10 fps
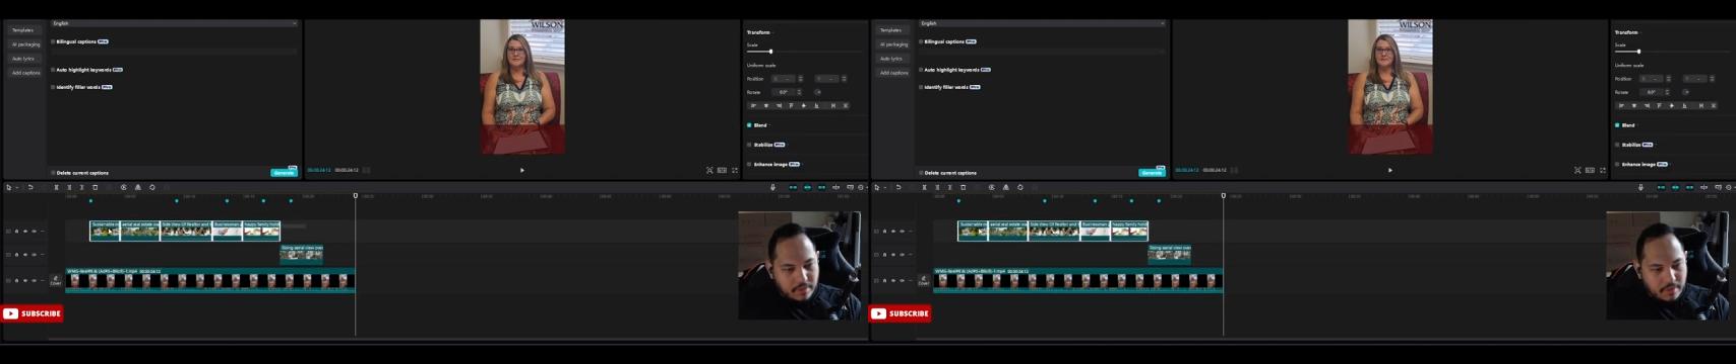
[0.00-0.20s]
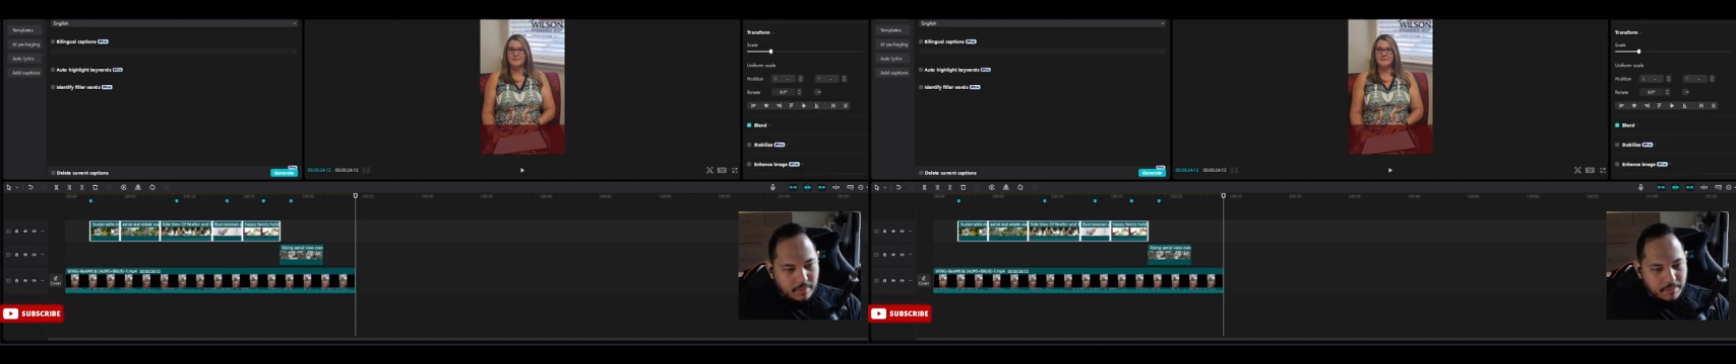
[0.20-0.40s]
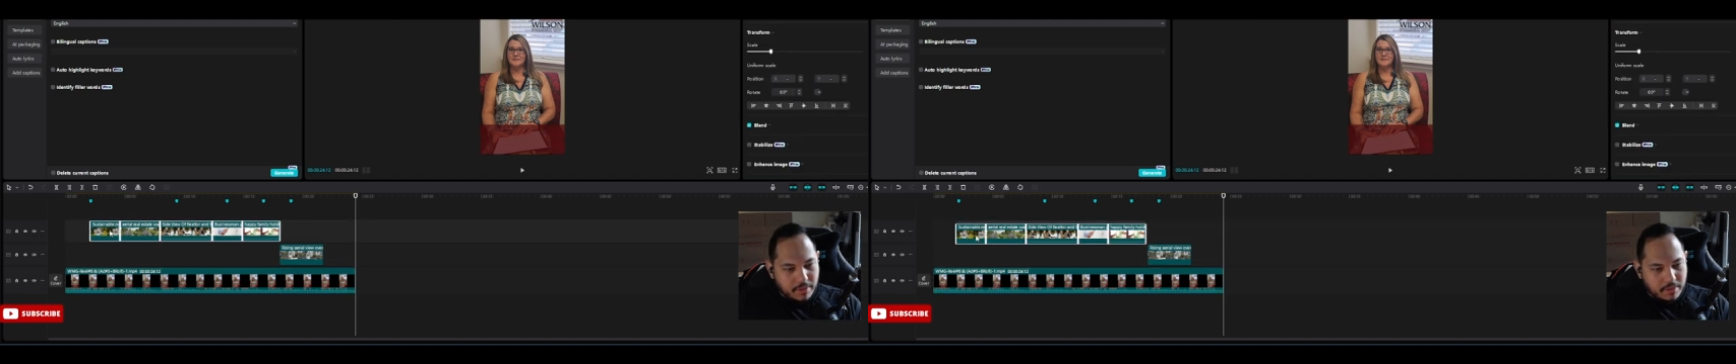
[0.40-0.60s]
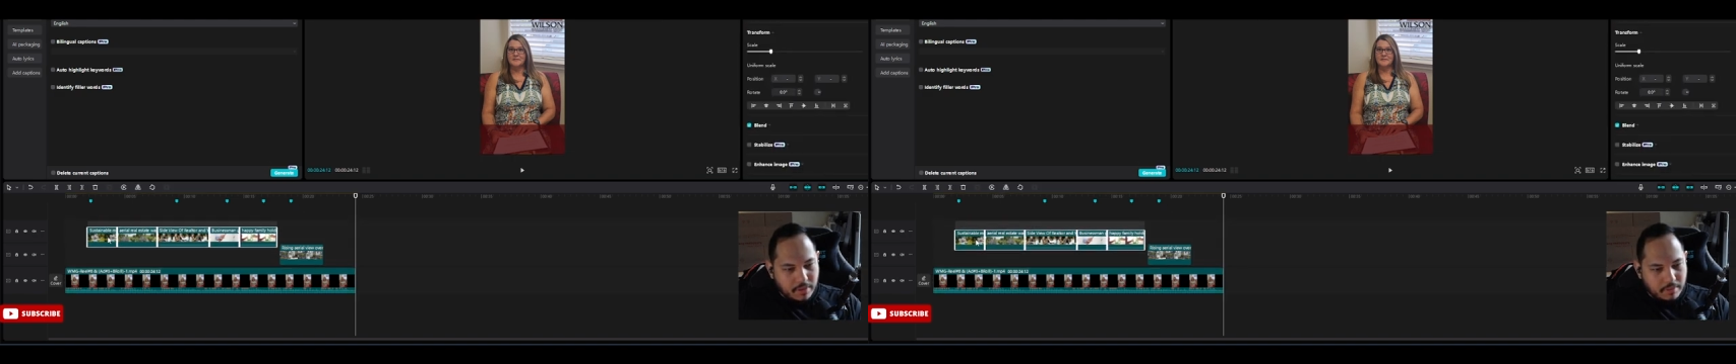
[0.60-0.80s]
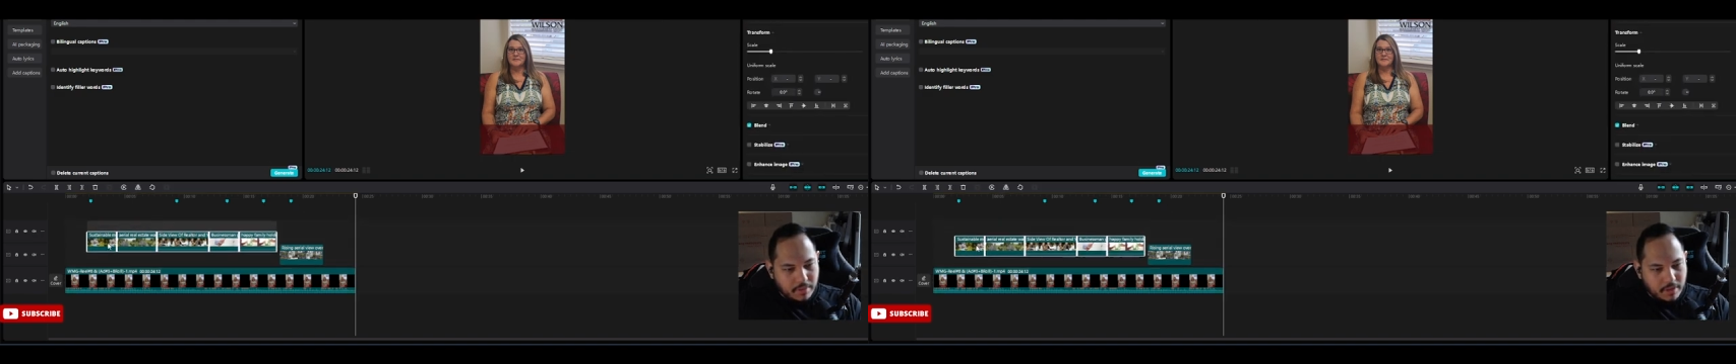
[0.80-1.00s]
I'll put this all
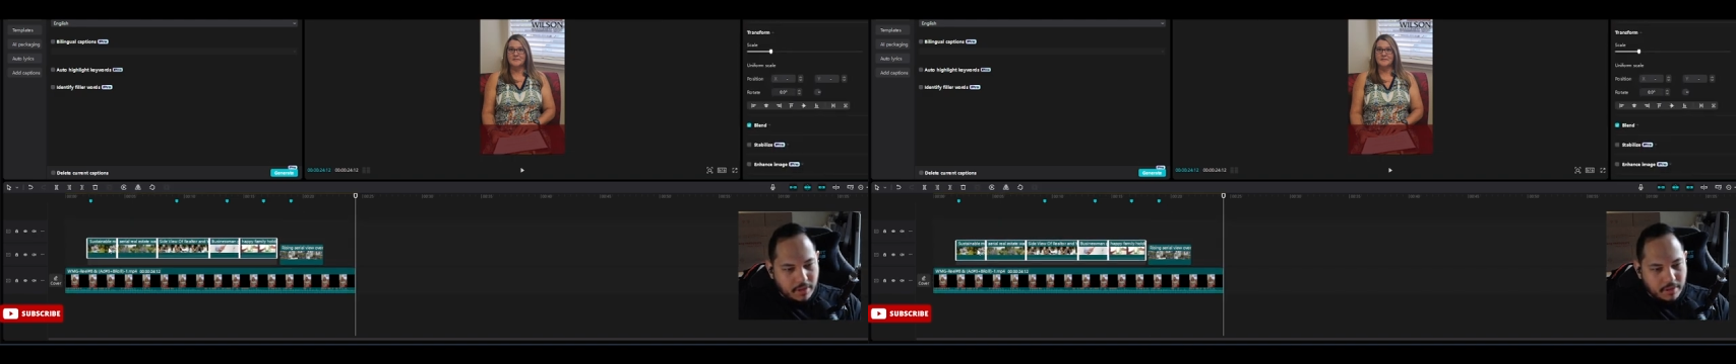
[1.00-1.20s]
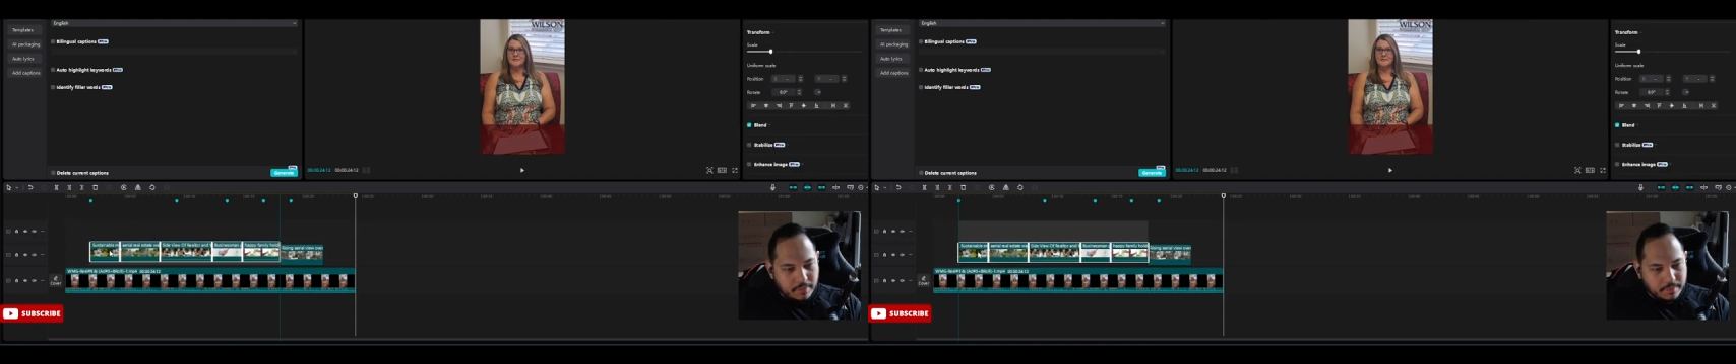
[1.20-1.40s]
in one line.